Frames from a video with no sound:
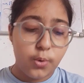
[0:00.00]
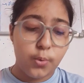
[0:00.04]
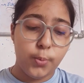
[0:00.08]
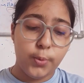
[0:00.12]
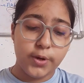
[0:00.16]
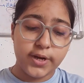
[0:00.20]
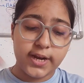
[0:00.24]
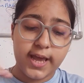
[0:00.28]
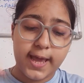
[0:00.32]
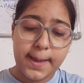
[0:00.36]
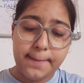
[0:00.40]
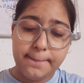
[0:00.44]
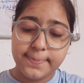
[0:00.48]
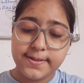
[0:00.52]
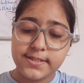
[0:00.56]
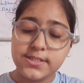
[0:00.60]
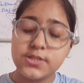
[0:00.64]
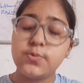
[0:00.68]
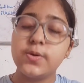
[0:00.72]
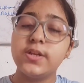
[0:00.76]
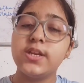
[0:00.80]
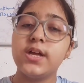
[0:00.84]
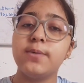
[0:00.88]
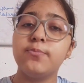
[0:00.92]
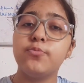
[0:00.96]
what
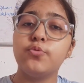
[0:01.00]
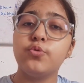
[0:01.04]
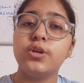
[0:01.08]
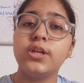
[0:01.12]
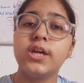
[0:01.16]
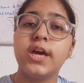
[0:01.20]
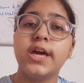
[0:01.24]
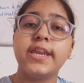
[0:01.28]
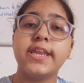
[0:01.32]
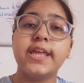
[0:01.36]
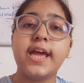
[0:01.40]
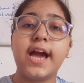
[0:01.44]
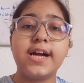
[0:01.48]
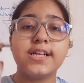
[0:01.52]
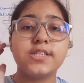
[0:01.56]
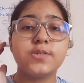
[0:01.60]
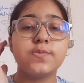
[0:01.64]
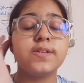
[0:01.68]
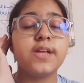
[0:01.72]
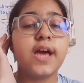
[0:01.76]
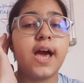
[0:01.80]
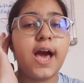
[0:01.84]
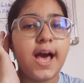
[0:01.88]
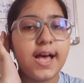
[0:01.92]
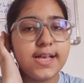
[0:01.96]
happens when ammonia reacts
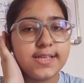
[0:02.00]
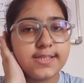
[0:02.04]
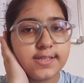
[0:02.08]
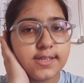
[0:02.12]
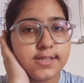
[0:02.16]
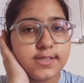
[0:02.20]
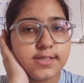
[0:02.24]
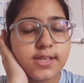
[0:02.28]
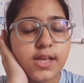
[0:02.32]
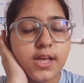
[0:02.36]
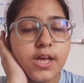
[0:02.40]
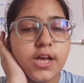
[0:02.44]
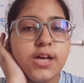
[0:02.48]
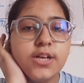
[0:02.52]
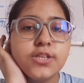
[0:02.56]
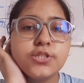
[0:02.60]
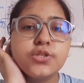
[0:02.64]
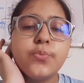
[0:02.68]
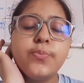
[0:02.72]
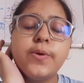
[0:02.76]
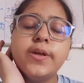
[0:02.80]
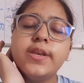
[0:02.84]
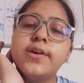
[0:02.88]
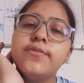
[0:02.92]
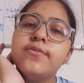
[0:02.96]
with acids?
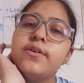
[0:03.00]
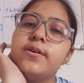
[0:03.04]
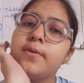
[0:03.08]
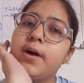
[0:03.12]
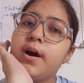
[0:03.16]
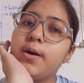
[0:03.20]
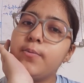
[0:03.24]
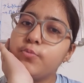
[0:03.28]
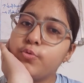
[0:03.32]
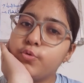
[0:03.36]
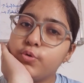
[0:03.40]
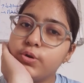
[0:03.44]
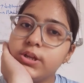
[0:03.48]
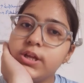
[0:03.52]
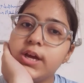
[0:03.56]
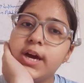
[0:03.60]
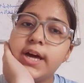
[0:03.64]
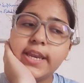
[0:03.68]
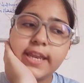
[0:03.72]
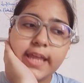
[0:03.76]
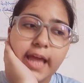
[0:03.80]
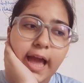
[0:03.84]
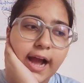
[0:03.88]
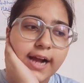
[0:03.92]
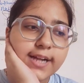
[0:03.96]
So whenever
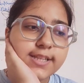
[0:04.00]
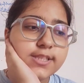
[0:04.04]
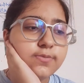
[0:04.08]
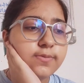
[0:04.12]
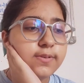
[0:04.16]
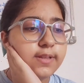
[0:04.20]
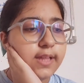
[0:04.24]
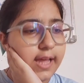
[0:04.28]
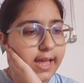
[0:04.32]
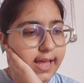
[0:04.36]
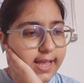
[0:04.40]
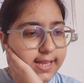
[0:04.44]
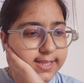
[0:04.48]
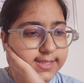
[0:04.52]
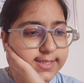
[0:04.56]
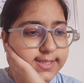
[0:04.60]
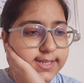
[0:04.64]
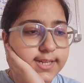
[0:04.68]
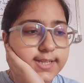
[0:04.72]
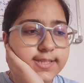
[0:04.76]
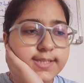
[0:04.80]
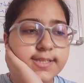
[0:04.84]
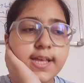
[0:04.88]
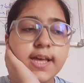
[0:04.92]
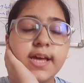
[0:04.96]
ammonia reacts with
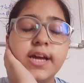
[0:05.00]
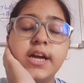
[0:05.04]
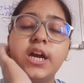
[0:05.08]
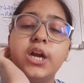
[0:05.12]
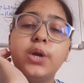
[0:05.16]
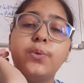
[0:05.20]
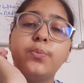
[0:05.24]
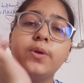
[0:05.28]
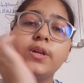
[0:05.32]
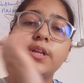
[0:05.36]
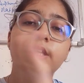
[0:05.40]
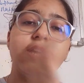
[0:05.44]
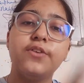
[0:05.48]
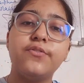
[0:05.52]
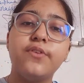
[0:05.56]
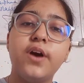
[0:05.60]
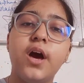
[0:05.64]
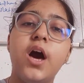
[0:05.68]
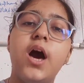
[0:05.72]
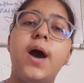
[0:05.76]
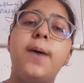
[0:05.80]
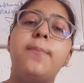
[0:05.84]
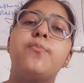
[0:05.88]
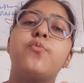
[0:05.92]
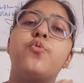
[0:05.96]
acids, it will give
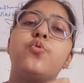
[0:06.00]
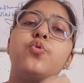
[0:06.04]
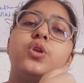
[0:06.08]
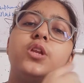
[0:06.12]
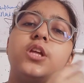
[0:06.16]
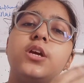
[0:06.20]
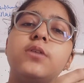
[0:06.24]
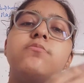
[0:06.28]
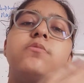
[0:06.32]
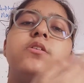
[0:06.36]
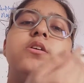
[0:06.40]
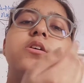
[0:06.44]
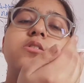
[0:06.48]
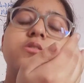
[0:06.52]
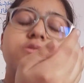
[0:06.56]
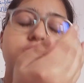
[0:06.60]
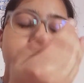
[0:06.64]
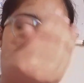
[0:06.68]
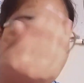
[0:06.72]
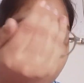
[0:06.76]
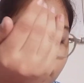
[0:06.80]
a ammonium